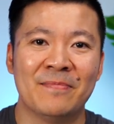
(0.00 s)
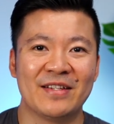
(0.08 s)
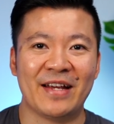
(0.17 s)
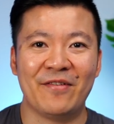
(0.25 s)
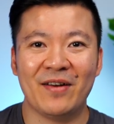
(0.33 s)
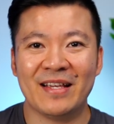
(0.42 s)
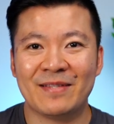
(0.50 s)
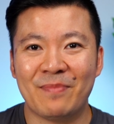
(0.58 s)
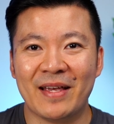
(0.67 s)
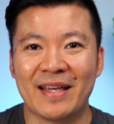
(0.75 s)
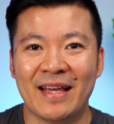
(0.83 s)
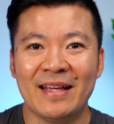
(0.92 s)
Generally
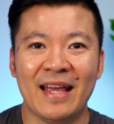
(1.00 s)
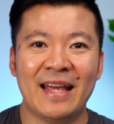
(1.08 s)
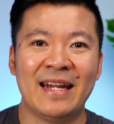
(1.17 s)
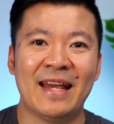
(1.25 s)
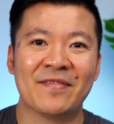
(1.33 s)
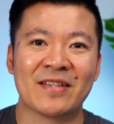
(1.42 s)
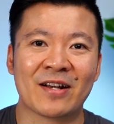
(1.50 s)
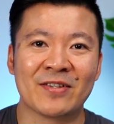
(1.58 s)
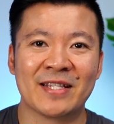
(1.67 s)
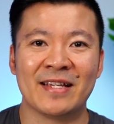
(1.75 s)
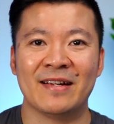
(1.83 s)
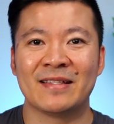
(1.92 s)
speaking, ETFs are
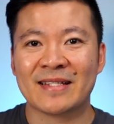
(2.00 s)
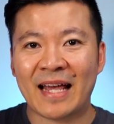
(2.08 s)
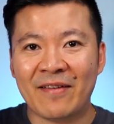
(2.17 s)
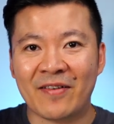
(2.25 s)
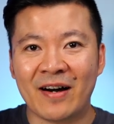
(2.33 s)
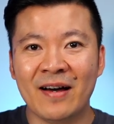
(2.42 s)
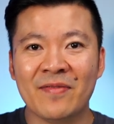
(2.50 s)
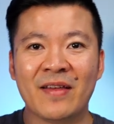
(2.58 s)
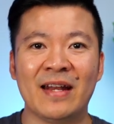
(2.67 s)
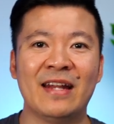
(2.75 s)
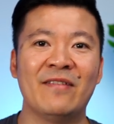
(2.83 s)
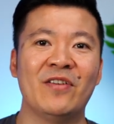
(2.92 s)
considered safer
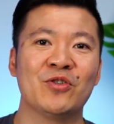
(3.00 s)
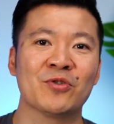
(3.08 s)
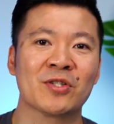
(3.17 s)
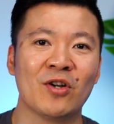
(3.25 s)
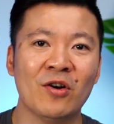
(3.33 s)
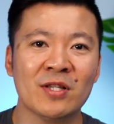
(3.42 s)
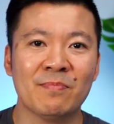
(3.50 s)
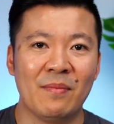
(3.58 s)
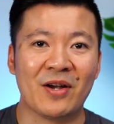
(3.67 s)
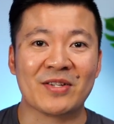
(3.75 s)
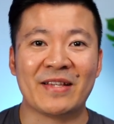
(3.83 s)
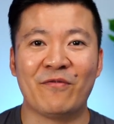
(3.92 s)
than individual stocks
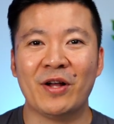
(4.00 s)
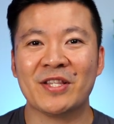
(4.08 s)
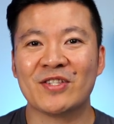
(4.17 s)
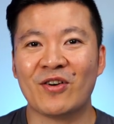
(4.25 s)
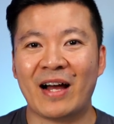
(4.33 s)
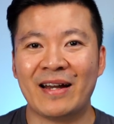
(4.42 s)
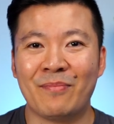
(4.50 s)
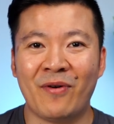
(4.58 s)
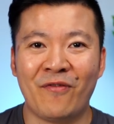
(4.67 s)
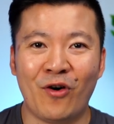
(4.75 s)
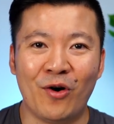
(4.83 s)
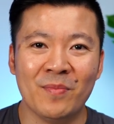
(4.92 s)
because if one stock
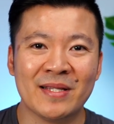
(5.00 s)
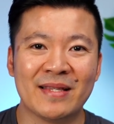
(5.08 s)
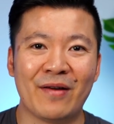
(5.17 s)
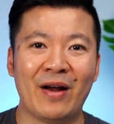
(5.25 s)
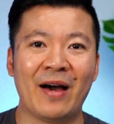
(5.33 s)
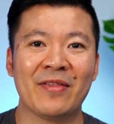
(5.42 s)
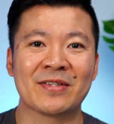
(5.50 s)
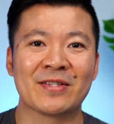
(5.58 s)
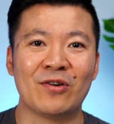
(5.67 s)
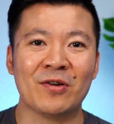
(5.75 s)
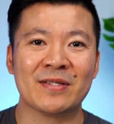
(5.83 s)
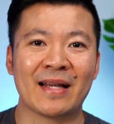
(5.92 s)
underperforms, there are other
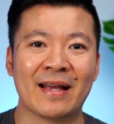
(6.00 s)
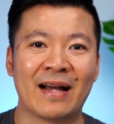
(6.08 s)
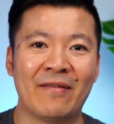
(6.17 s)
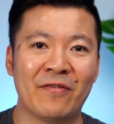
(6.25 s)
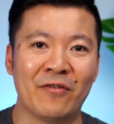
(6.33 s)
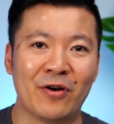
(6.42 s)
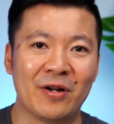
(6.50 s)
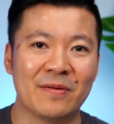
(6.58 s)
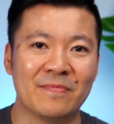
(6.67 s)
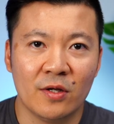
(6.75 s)
stocks that can cover for it.